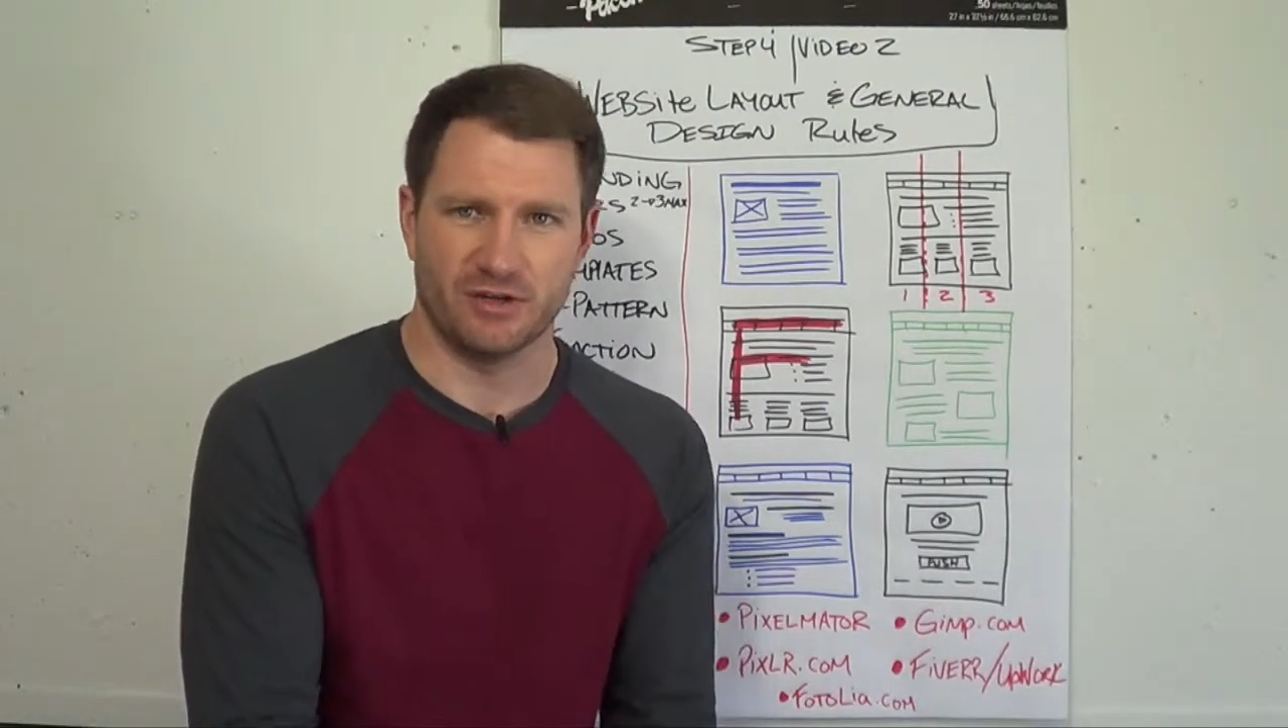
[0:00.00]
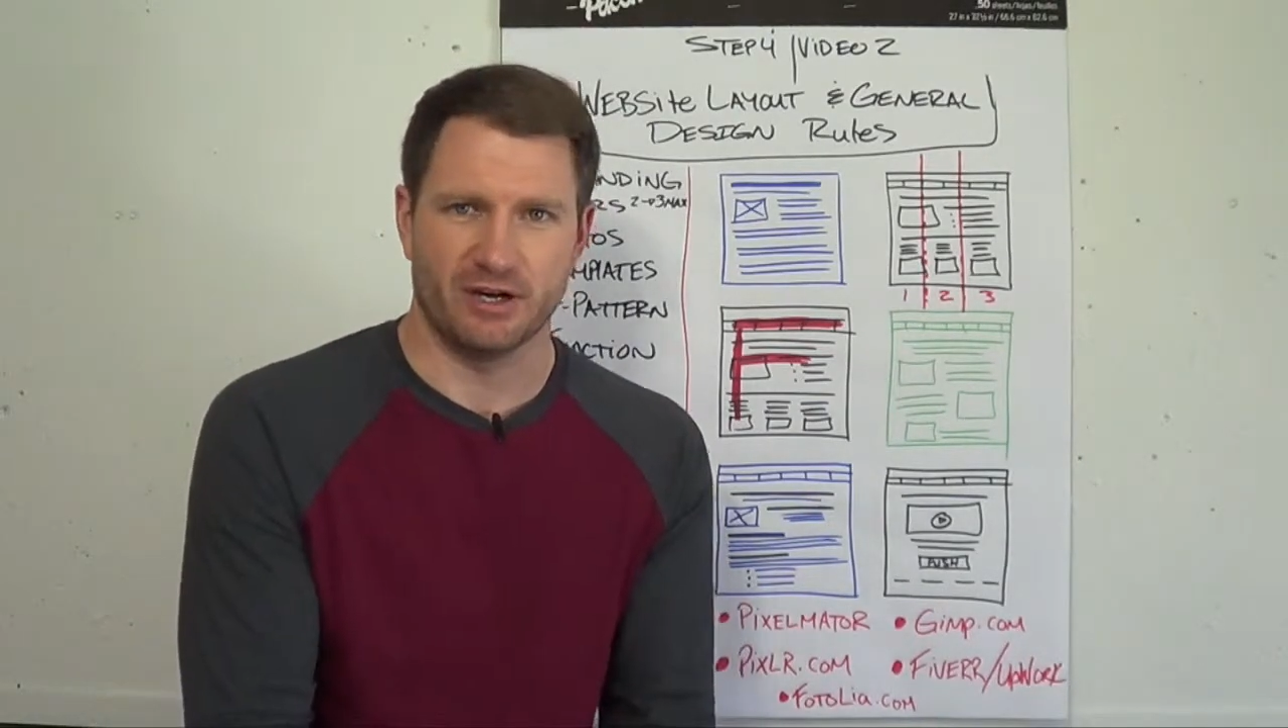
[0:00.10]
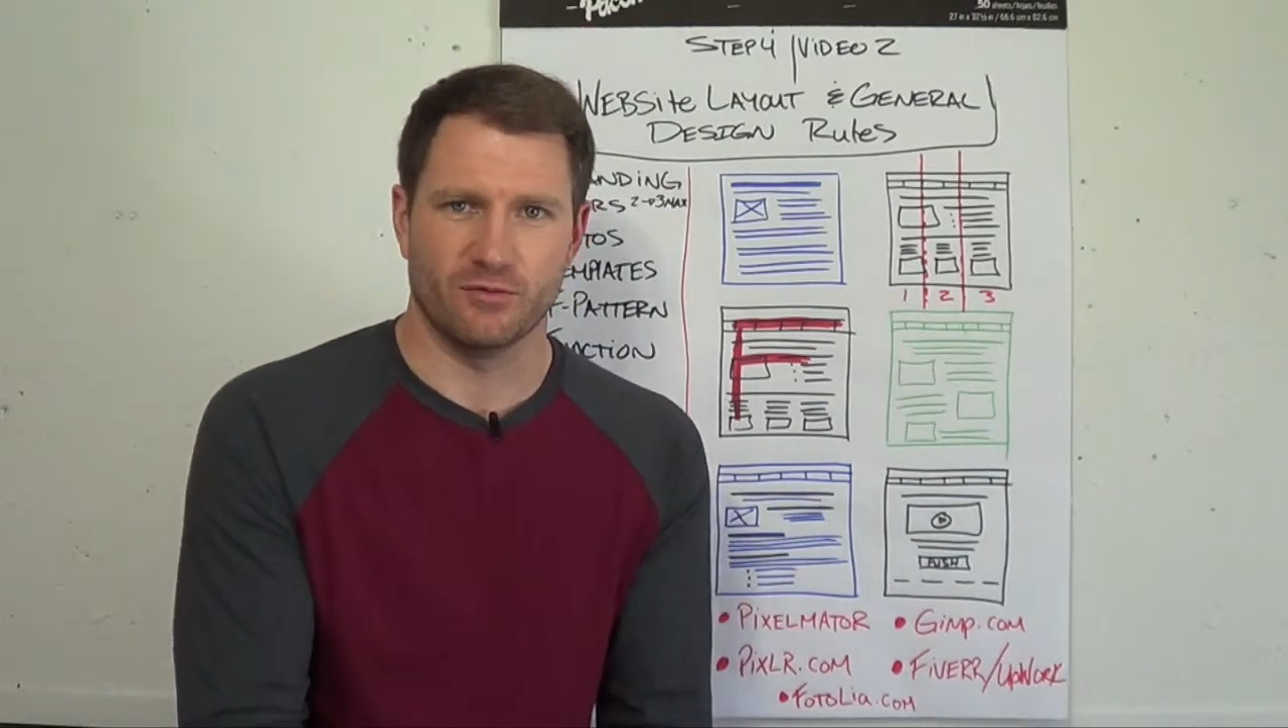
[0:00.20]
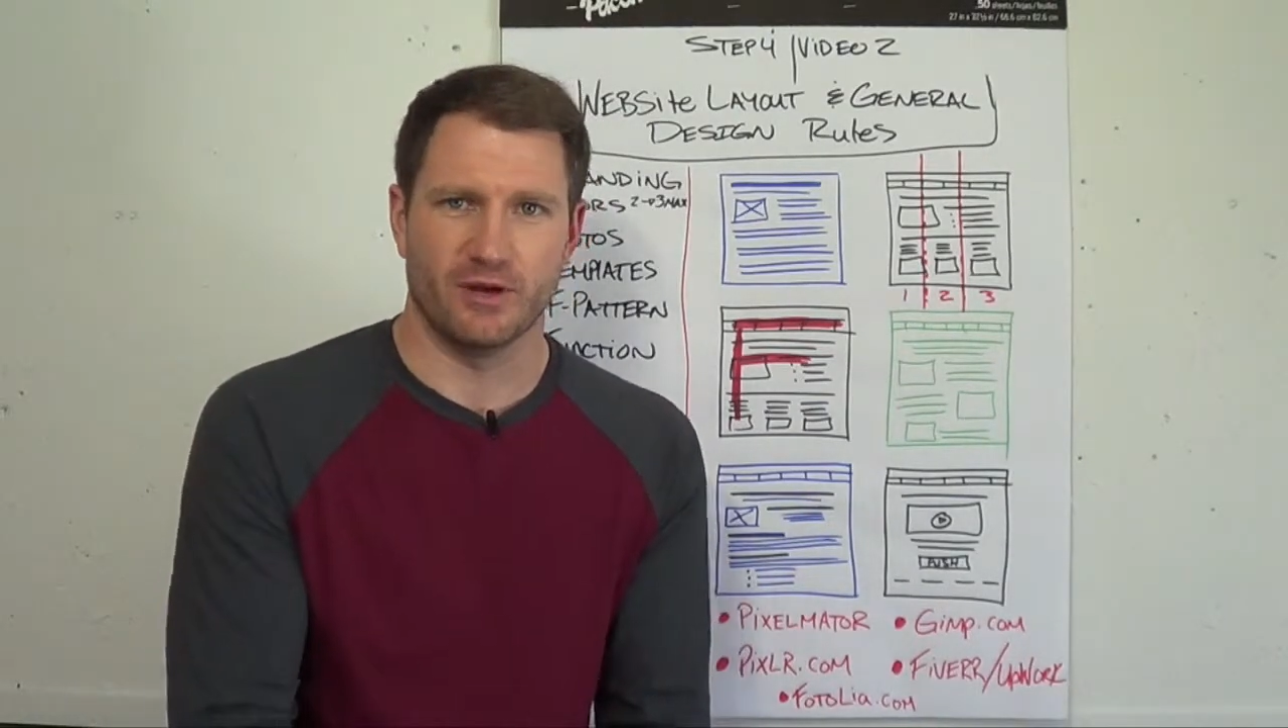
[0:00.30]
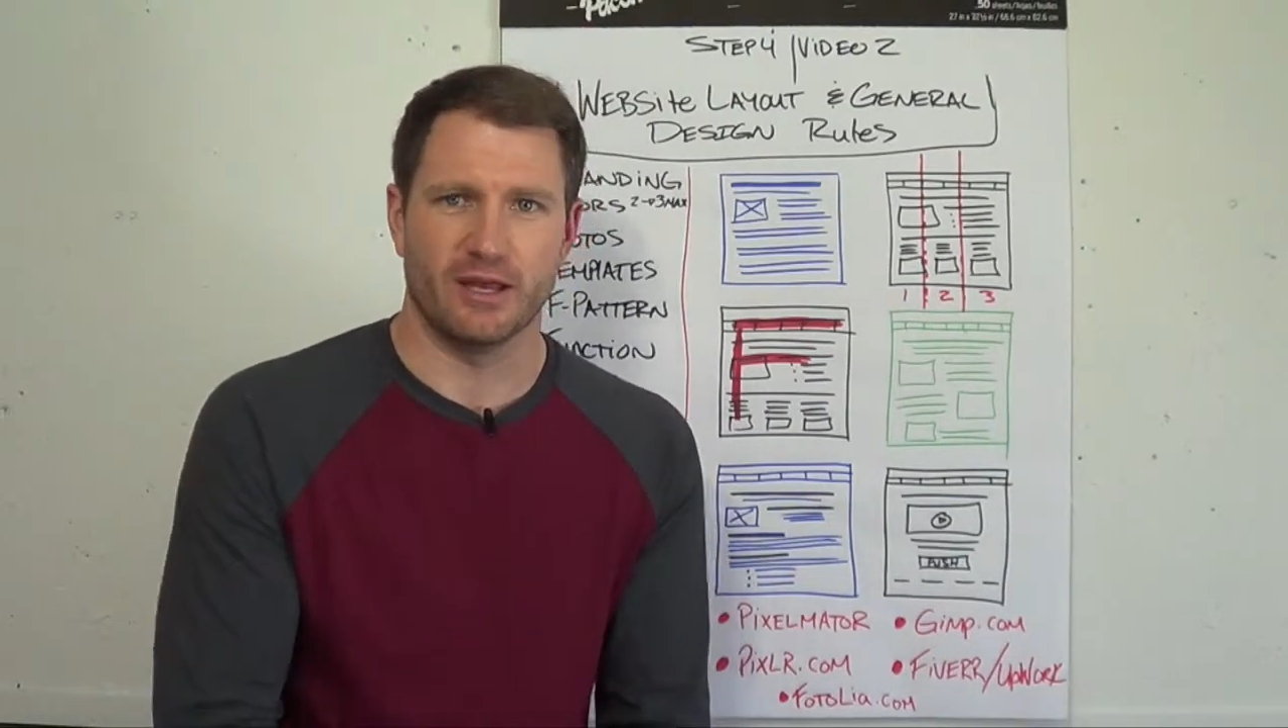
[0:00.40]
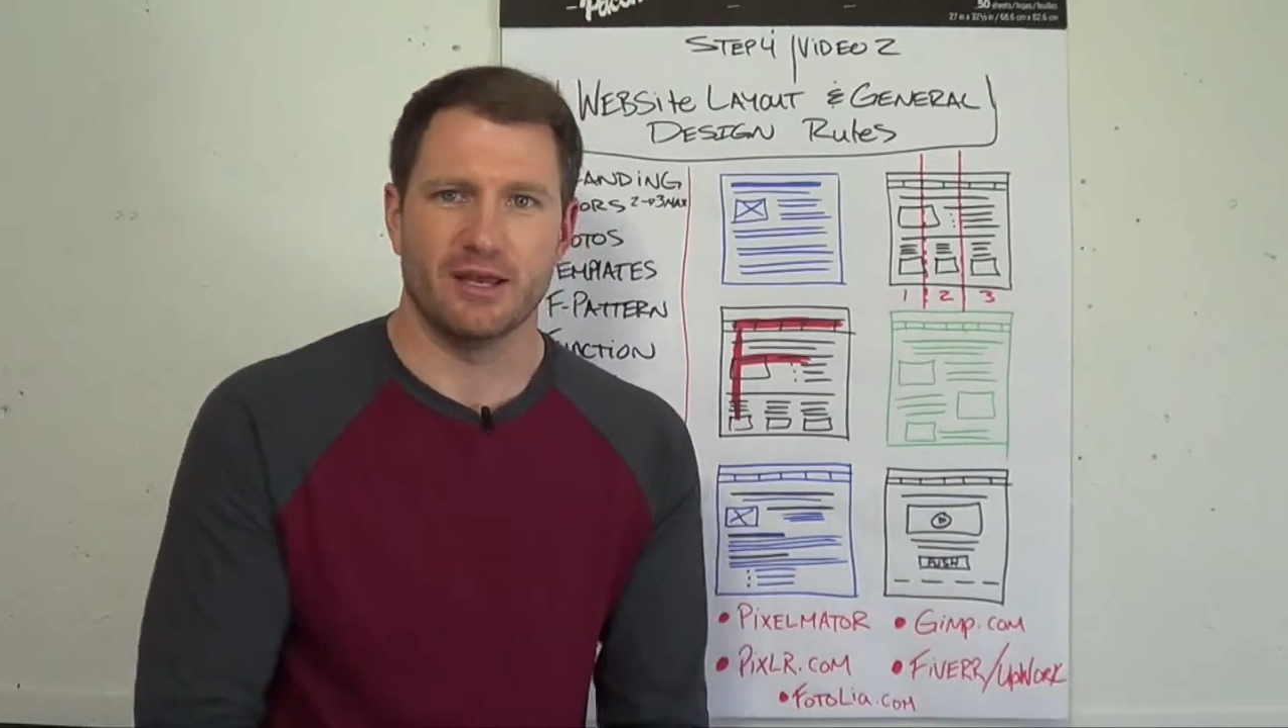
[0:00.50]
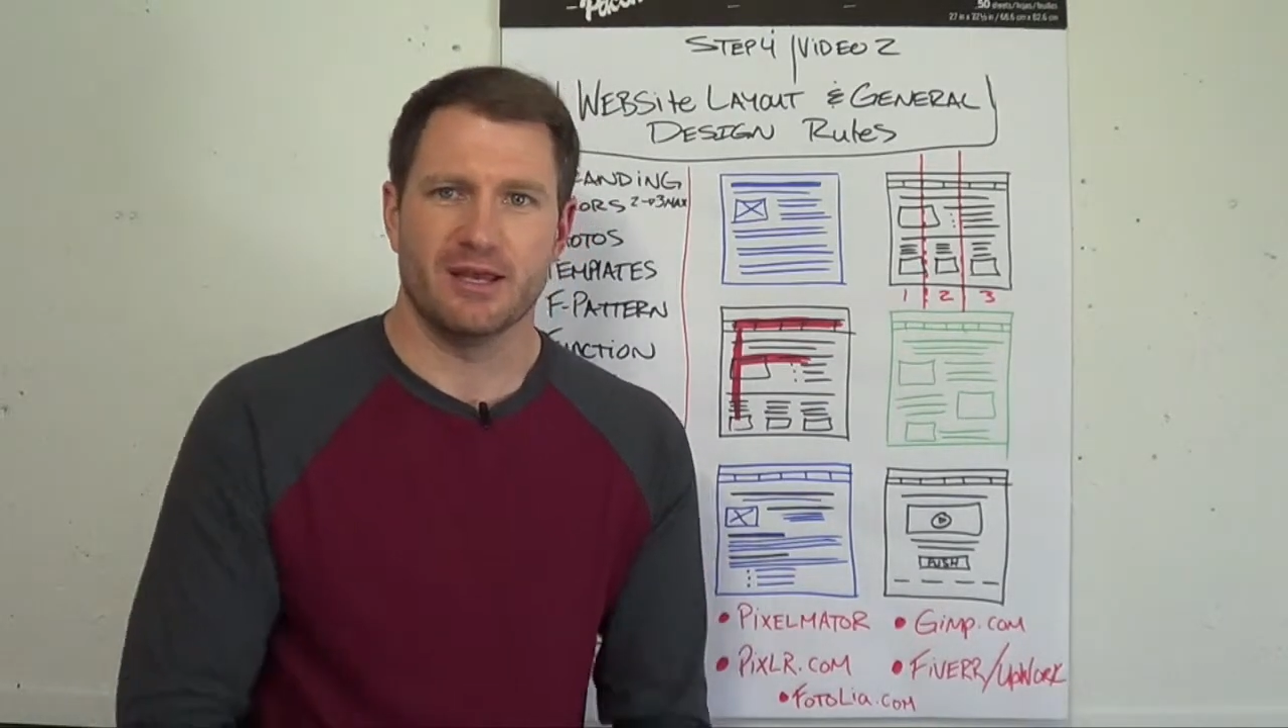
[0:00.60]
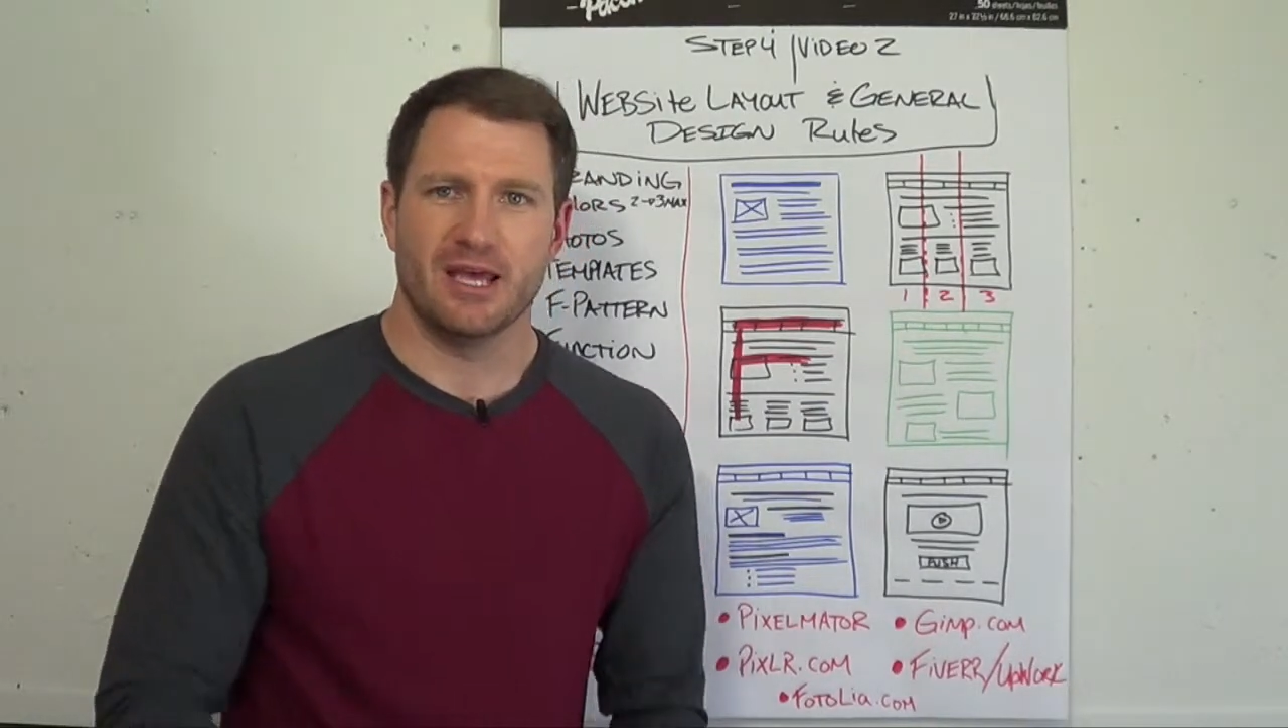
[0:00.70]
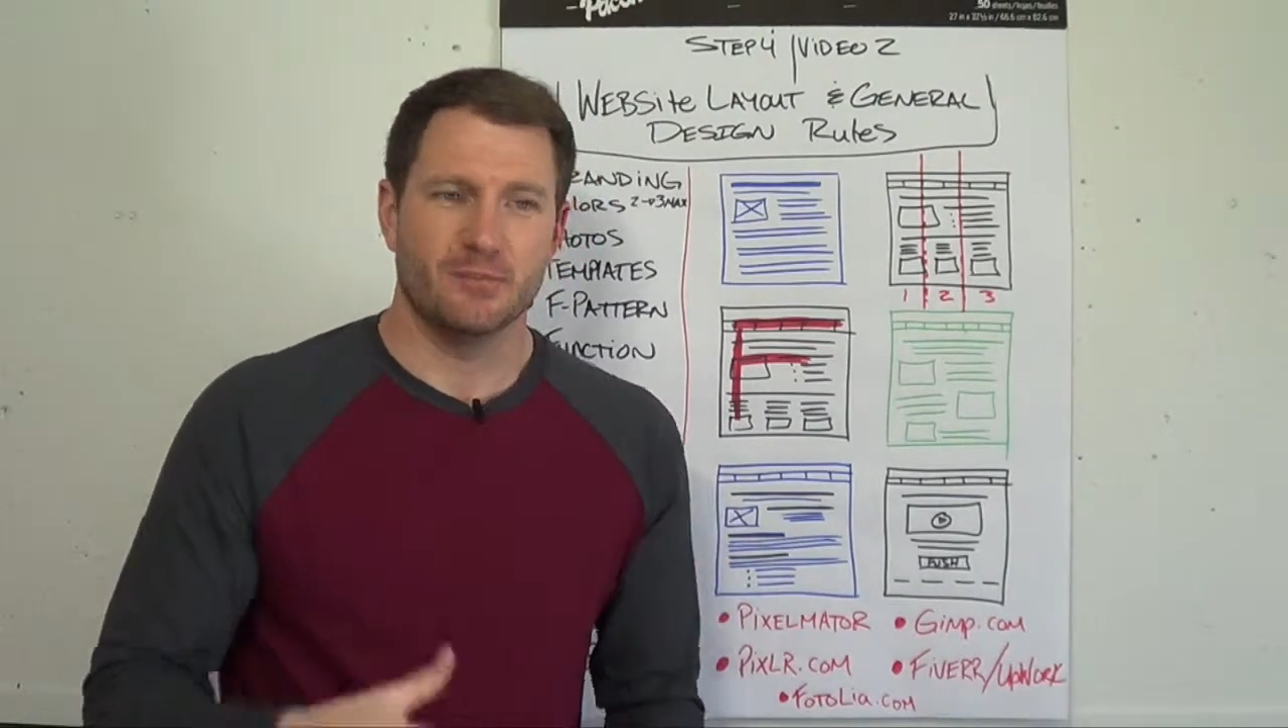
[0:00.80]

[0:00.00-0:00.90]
right away.